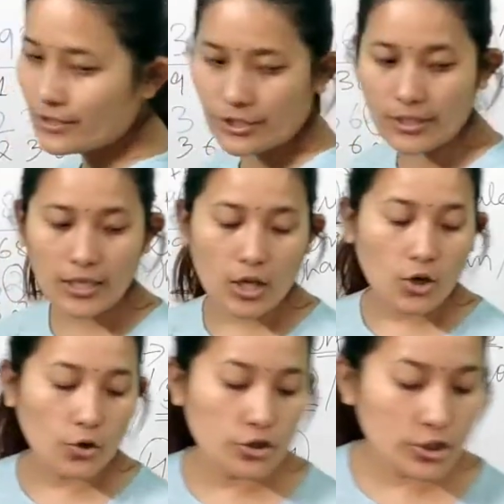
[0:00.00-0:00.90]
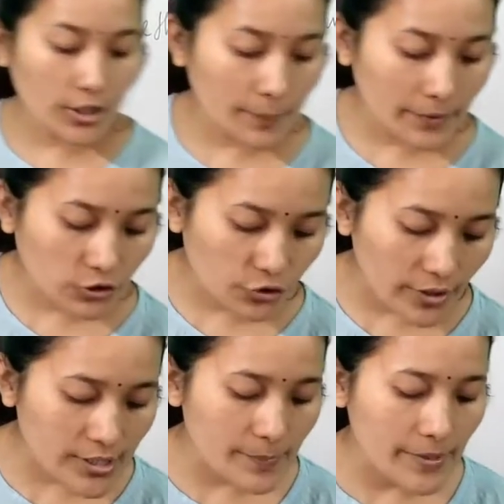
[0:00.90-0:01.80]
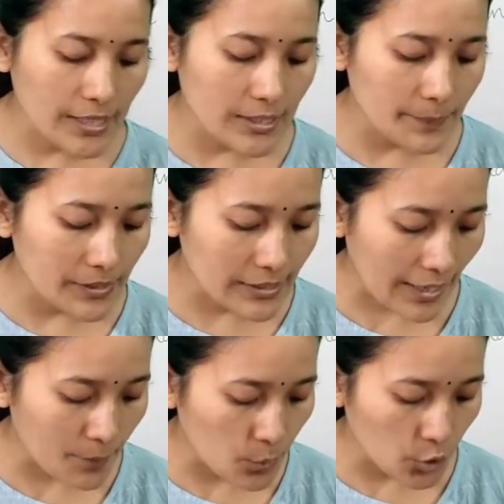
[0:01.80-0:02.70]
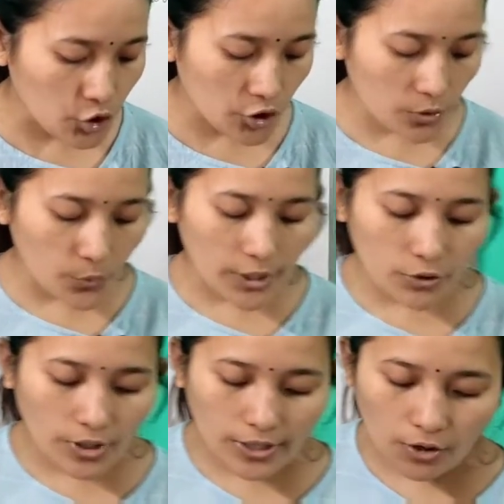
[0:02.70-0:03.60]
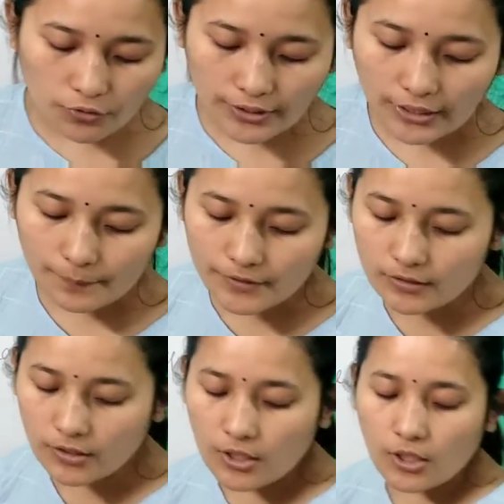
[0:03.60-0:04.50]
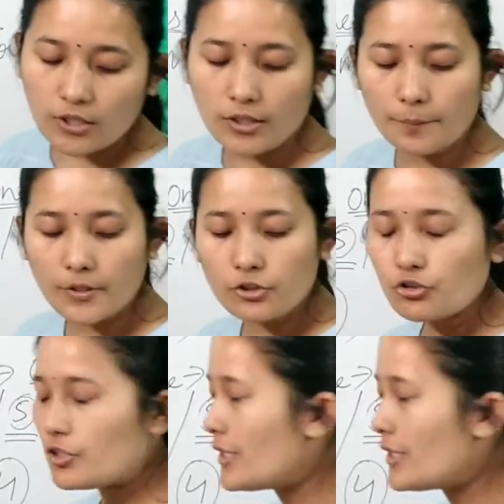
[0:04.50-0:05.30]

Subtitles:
3. Question number 3 is a multiple type question where you are rounding up the number to